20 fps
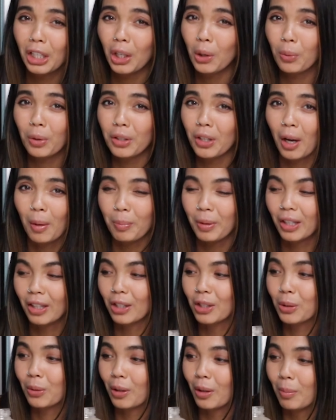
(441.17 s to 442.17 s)
it would not be
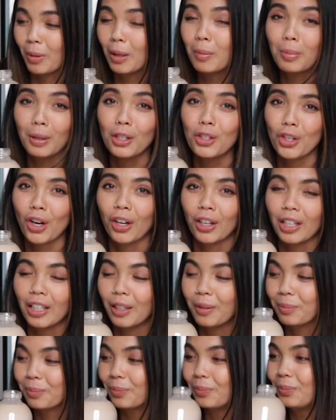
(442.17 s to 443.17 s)
this creamy, it'd be
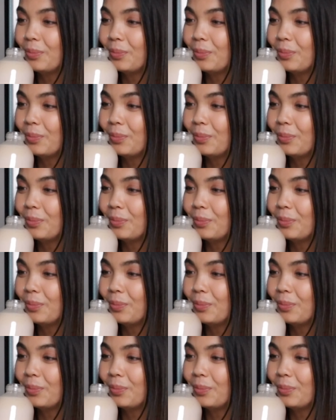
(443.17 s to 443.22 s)
chunky.